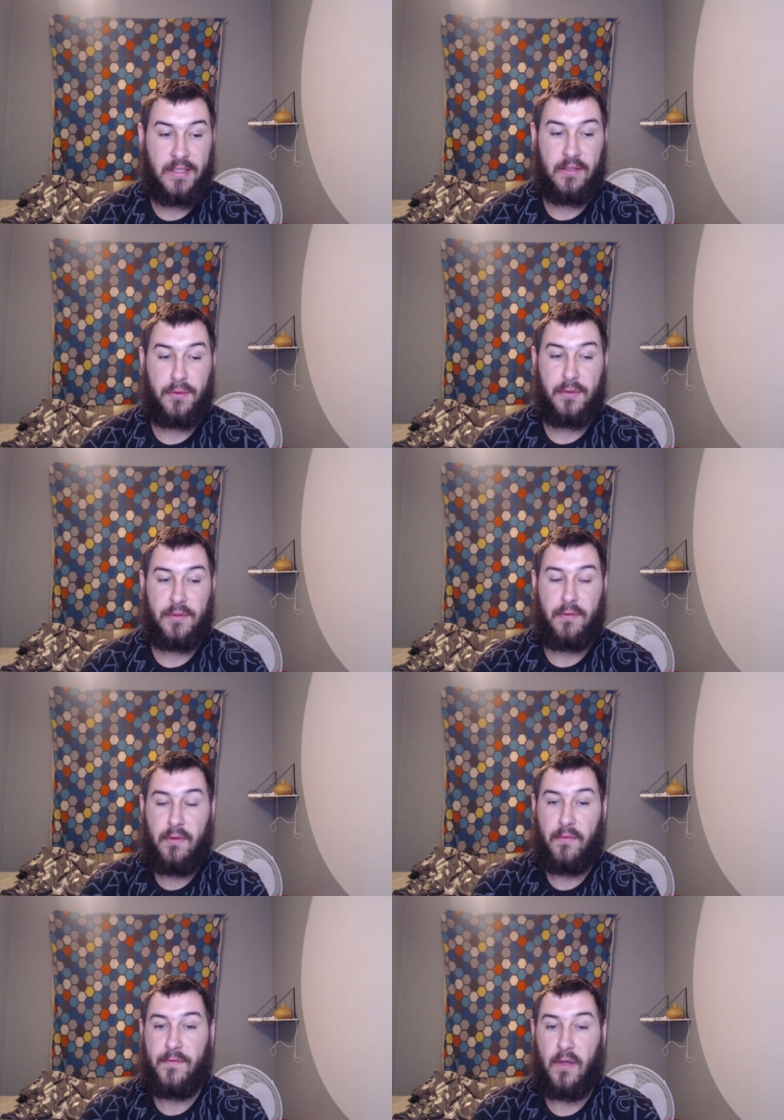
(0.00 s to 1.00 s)
and
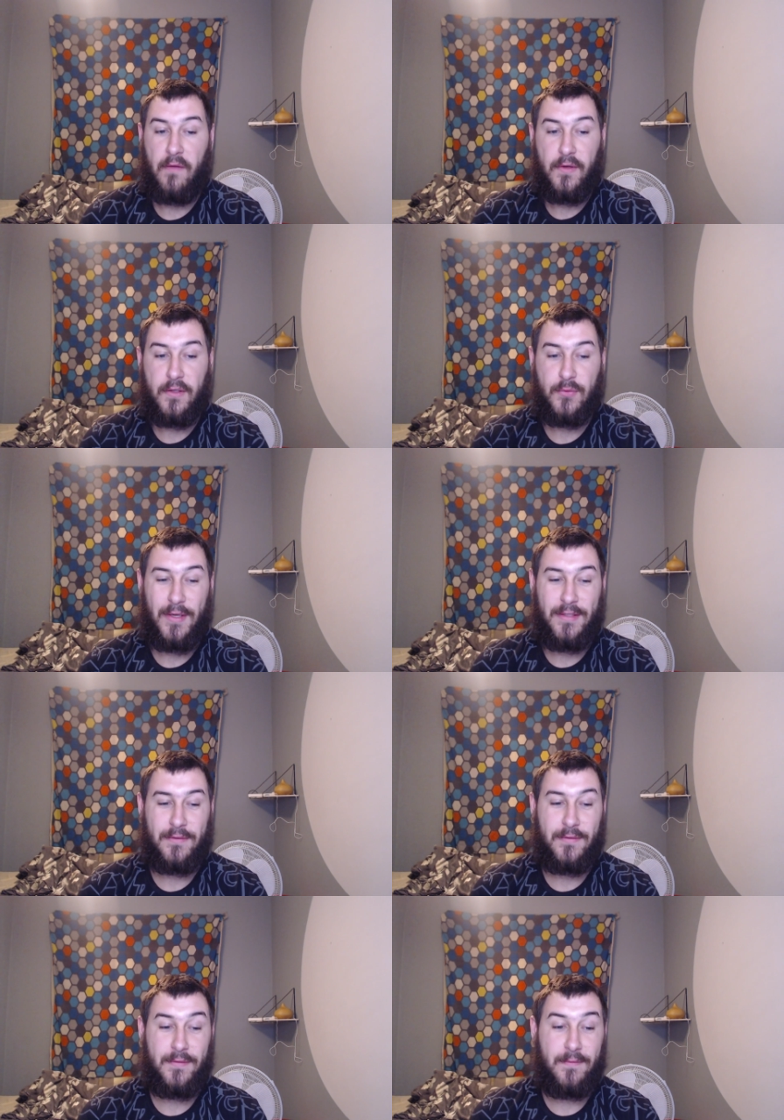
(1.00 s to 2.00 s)
the diverse range of
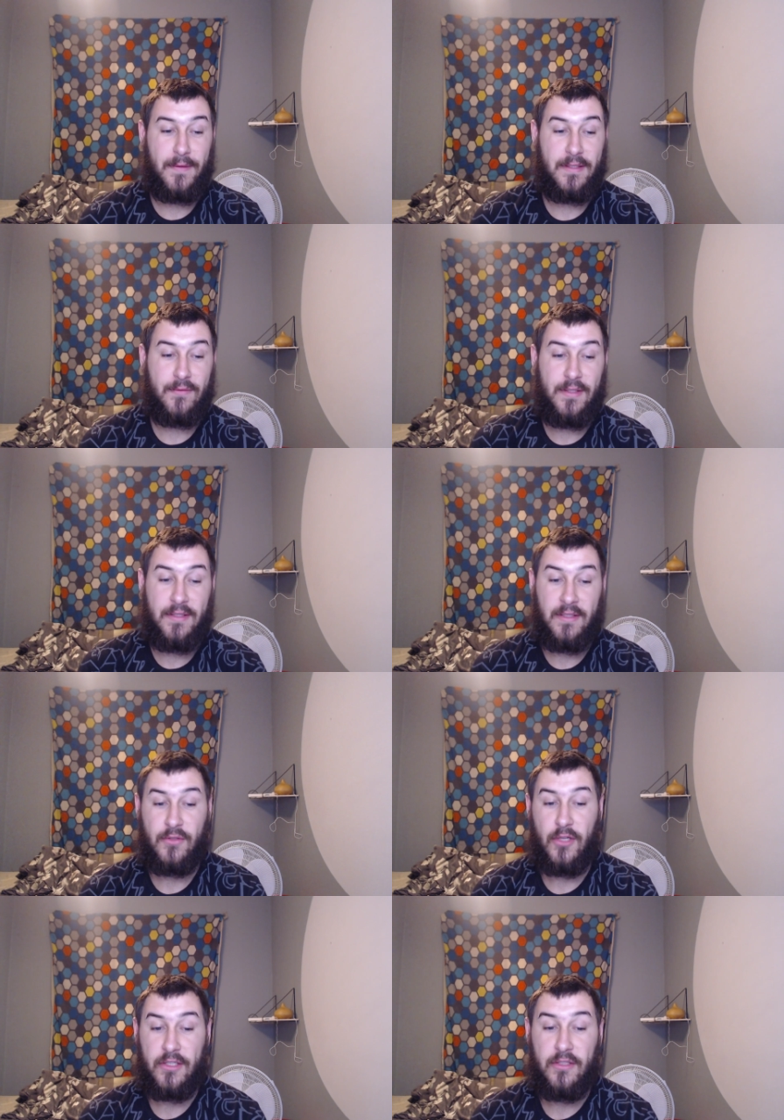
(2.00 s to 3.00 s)
activities and
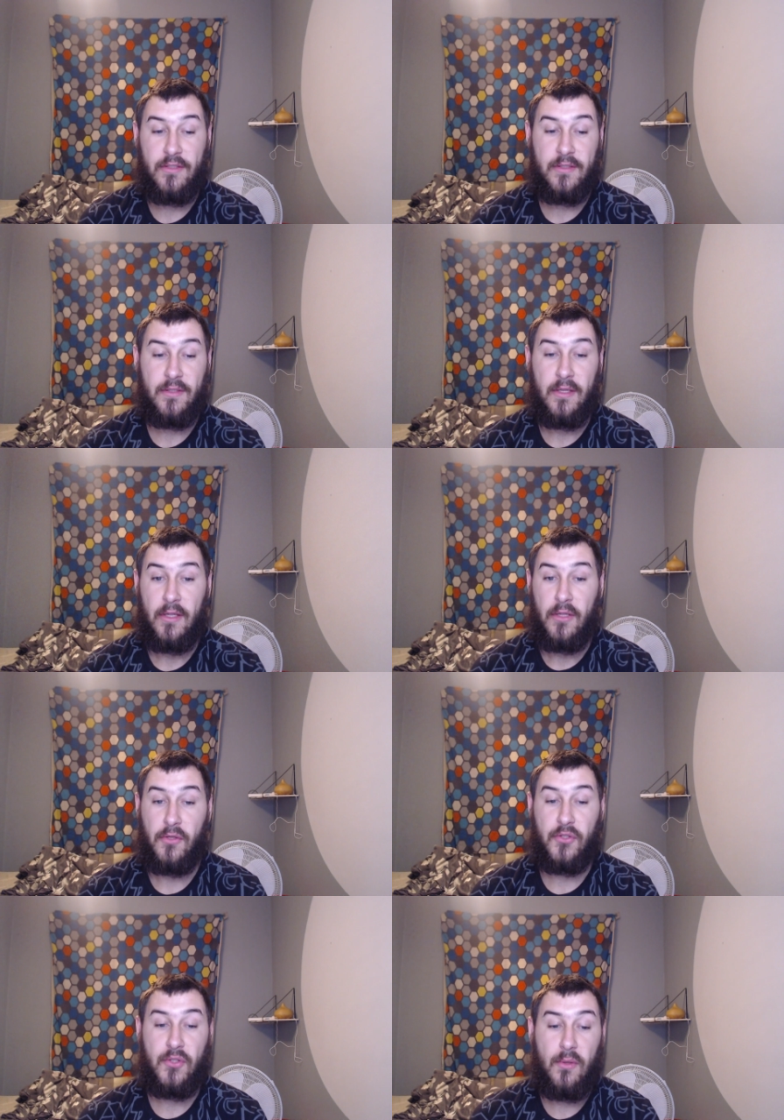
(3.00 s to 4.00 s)
interactions, you're
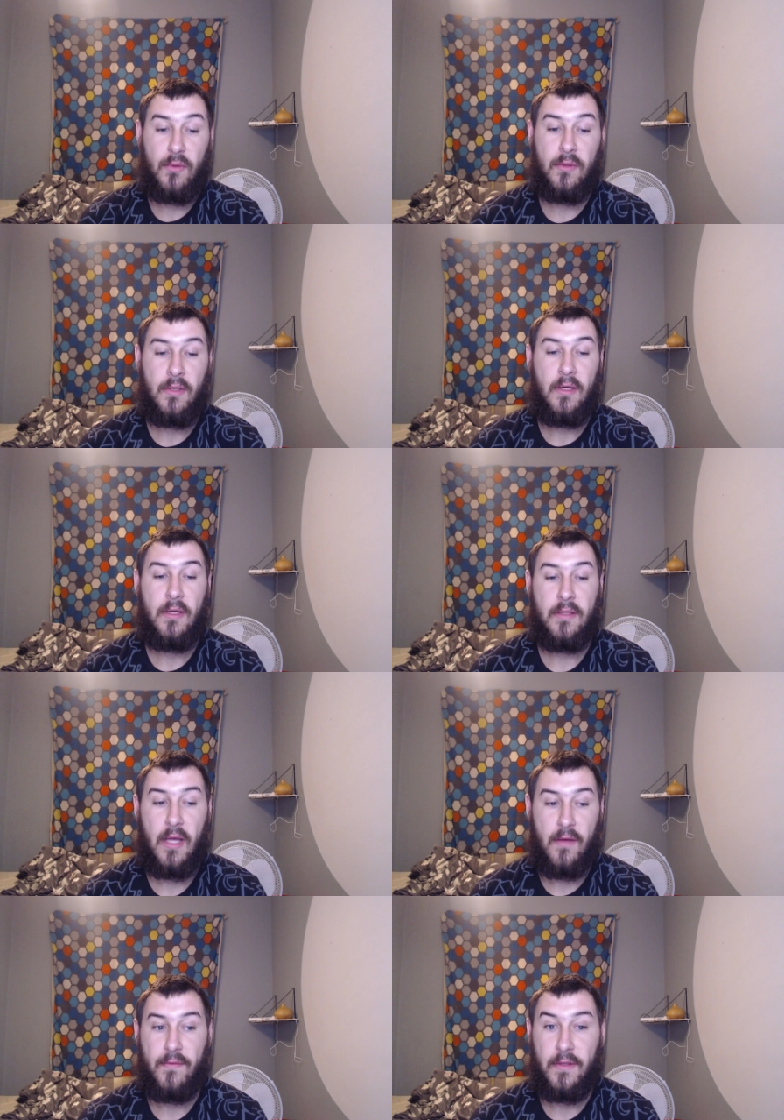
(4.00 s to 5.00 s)
sure to
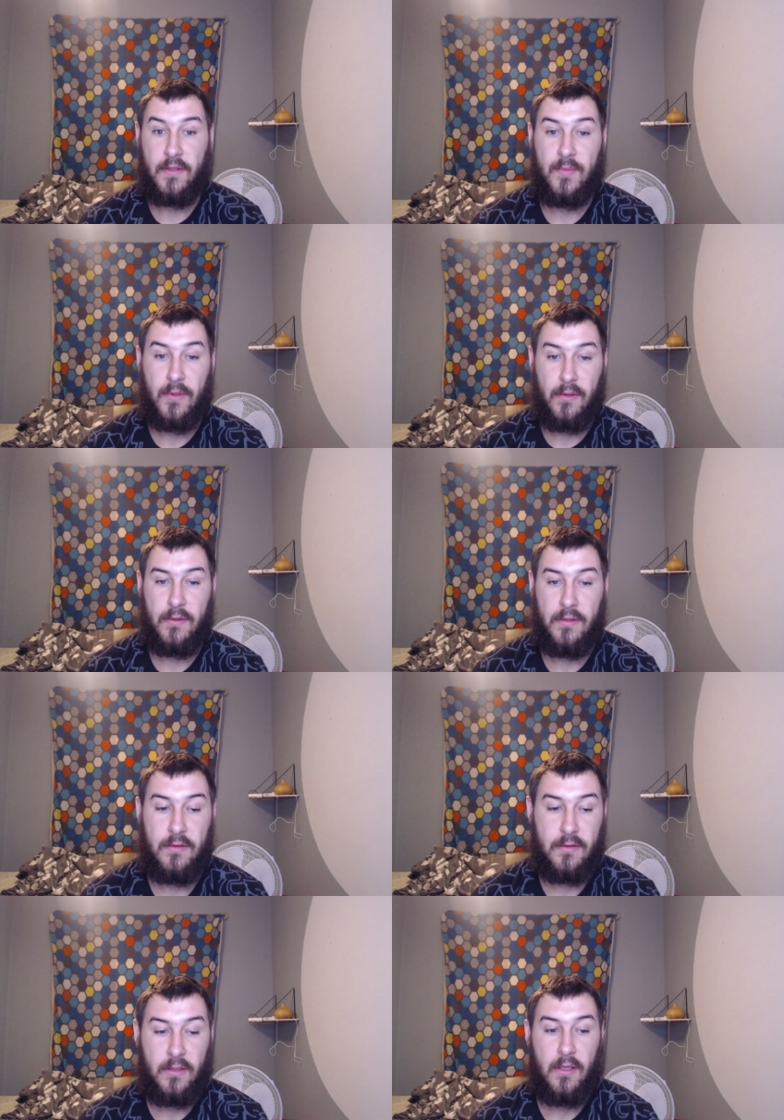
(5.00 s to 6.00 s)
have an experience